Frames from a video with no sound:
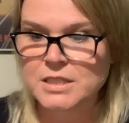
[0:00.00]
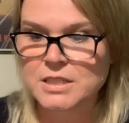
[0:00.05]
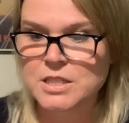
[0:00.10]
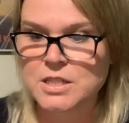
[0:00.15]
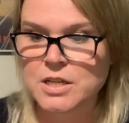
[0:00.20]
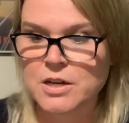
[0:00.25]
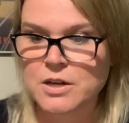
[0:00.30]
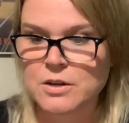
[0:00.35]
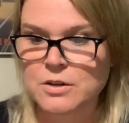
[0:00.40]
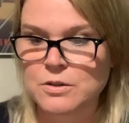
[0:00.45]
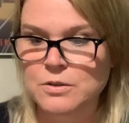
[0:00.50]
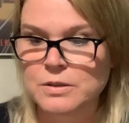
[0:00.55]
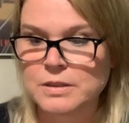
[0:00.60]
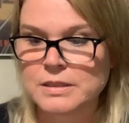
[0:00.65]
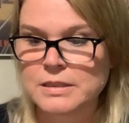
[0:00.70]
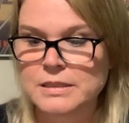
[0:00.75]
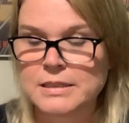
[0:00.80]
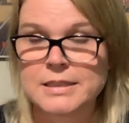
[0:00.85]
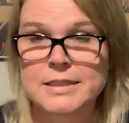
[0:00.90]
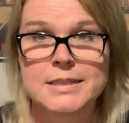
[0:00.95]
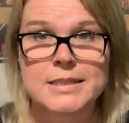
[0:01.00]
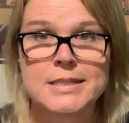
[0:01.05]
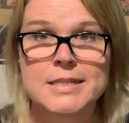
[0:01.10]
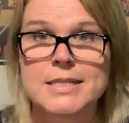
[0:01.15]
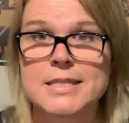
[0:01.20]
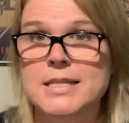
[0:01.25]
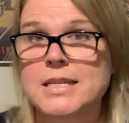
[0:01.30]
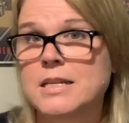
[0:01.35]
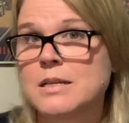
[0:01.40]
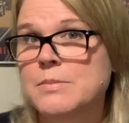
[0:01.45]
So
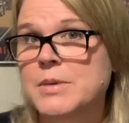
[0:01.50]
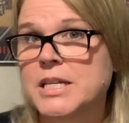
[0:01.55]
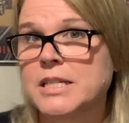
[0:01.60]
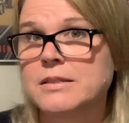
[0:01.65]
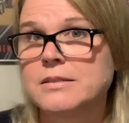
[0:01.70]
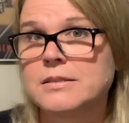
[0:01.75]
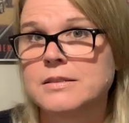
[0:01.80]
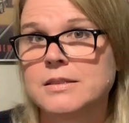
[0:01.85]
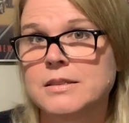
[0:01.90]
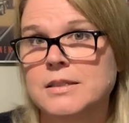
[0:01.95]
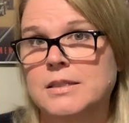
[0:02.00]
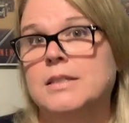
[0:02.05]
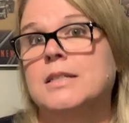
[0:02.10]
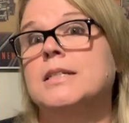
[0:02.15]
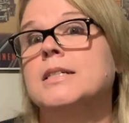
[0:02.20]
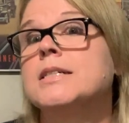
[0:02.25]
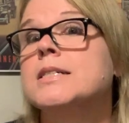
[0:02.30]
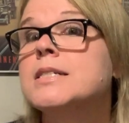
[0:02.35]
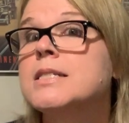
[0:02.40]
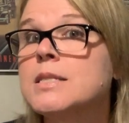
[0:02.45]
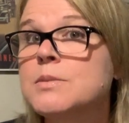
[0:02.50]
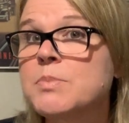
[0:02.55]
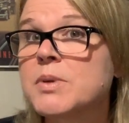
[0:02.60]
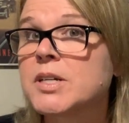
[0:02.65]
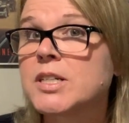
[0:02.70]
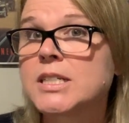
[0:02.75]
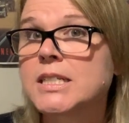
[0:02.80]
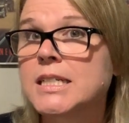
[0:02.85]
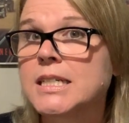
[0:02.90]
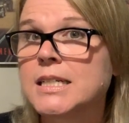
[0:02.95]
cinnamon,
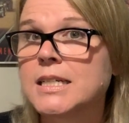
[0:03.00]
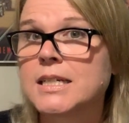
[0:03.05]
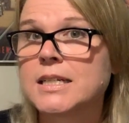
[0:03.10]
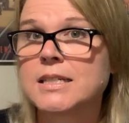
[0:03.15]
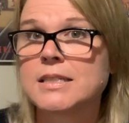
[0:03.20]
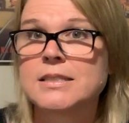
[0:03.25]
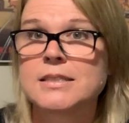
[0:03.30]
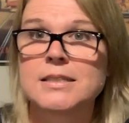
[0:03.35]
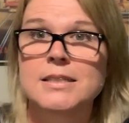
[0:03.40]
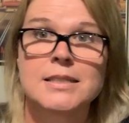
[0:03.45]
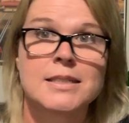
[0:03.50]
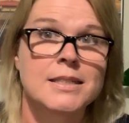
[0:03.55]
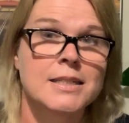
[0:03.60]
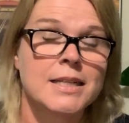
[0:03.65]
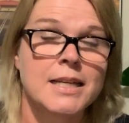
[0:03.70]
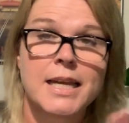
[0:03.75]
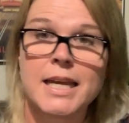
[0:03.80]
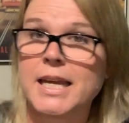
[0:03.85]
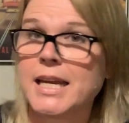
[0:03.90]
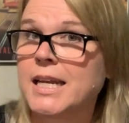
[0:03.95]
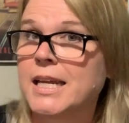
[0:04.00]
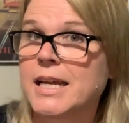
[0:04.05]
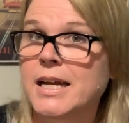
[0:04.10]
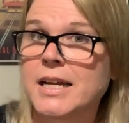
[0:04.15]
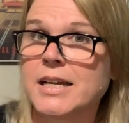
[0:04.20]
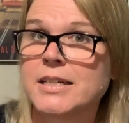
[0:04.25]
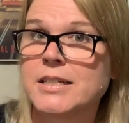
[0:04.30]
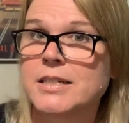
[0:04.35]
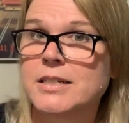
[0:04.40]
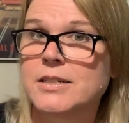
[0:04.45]
spirulina, any
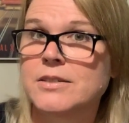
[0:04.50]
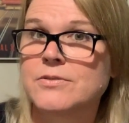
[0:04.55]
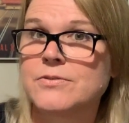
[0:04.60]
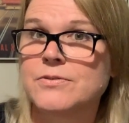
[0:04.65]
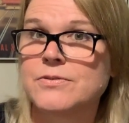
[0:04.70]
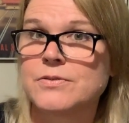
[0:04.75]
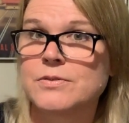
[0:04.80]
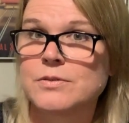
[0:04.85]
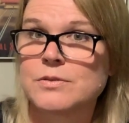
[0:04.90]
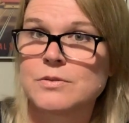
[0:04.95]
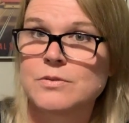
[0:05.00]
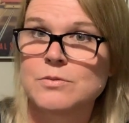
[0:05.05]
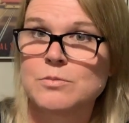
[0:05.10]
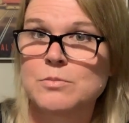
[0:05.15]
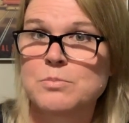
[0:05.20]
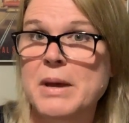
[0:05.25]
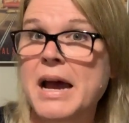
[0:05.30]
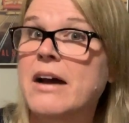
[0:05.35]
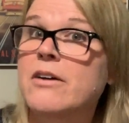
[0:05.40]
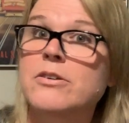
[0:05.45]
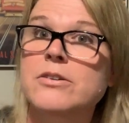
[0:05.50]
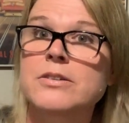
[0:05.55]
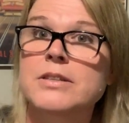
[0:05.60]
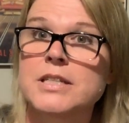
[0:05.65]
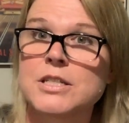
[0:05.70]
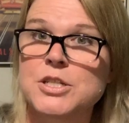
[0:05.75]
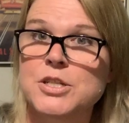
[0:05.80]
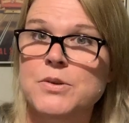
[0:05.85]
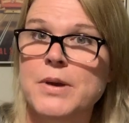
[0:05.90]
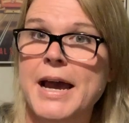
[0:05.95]
kind of powder
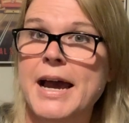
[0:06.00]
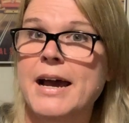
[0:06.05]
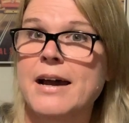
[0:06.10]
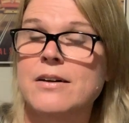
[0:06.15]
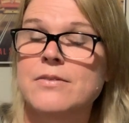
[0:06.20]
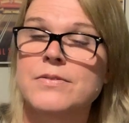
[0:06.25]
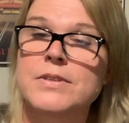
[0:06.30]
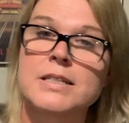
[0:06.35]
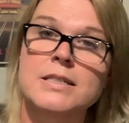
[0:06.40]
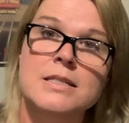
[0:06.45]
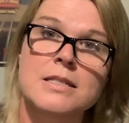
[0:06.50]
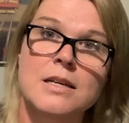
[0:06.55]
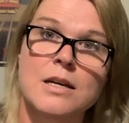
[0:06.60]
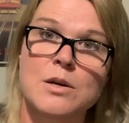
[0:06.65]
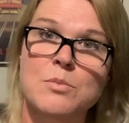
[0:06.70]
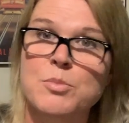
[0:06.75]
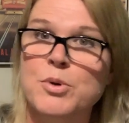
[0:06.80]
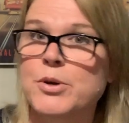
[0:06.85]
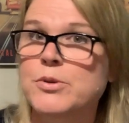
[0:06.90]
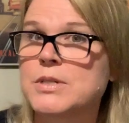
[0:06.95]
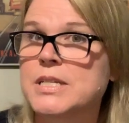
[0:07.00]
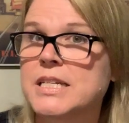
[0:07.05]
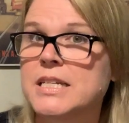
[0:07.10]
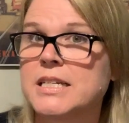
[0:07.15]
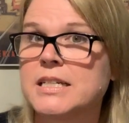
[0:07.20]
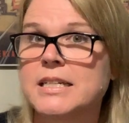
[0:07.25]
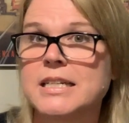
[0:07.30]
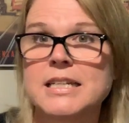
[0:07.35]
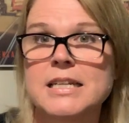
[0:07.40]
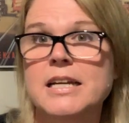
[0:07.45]
that you have that's a
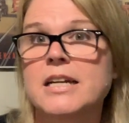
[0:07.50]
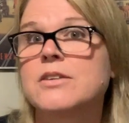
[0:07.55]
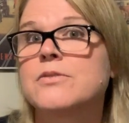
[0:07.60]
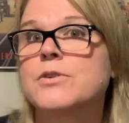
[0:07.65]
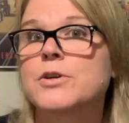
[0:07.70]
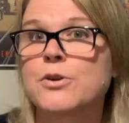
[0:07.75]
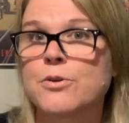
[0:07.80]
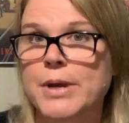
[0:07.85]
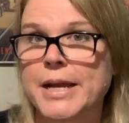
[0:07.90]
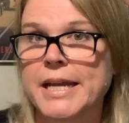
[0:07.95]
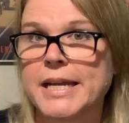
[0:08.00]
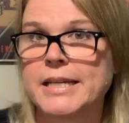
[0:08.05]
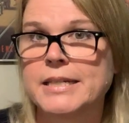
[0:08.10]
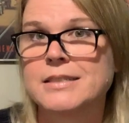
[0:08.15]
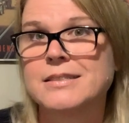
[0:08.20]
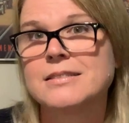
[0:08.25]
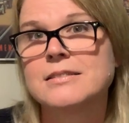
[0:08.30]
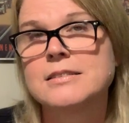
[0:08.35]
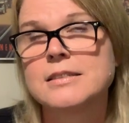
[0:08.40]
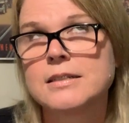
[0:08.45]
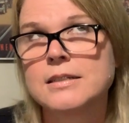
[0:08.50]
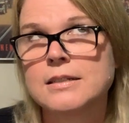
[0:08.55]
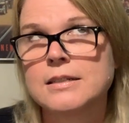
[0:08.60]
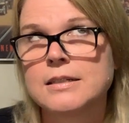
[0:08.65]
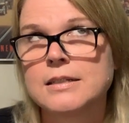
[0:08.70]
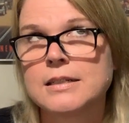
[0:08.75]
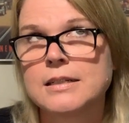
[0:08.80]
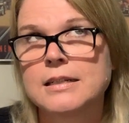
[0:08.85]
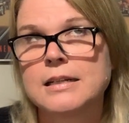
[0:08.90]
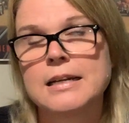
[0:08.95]
protein, any kind of a grain.
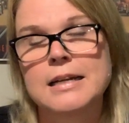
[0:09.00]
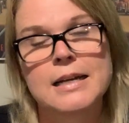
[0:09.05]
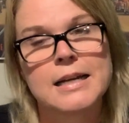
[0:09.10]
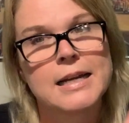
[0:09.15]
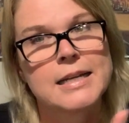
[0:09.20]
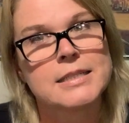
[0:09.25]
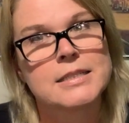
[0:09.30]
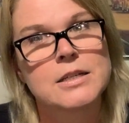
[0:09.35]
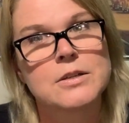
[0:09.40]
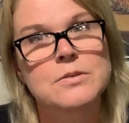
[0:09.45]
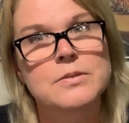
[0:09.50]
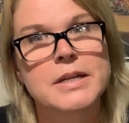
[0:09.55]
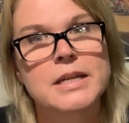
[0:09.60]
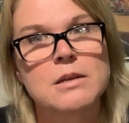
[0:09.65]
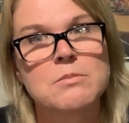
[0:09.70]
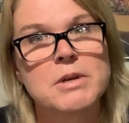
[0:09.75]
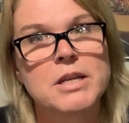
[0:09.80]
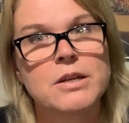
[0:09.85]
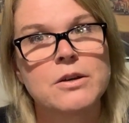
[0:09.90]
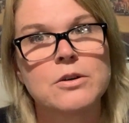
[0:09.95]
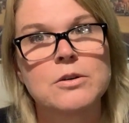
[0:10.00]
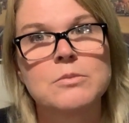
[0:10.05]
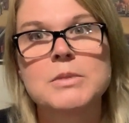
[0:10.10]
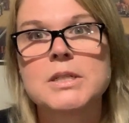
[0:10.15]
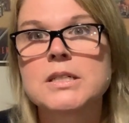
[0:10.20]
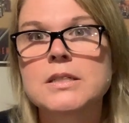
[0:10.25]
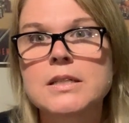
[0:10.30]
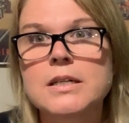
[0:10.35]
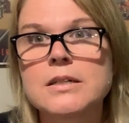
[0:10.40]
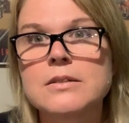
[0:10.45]
I don't recommend
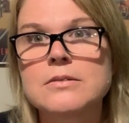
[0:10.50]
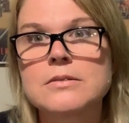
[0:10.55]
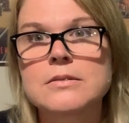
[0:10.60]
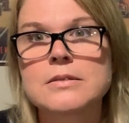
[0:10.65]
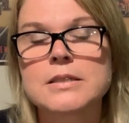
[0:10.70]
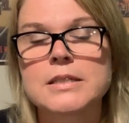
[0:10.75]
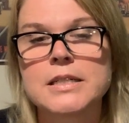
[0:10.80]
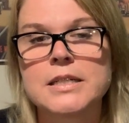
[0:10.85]
oatmeal though.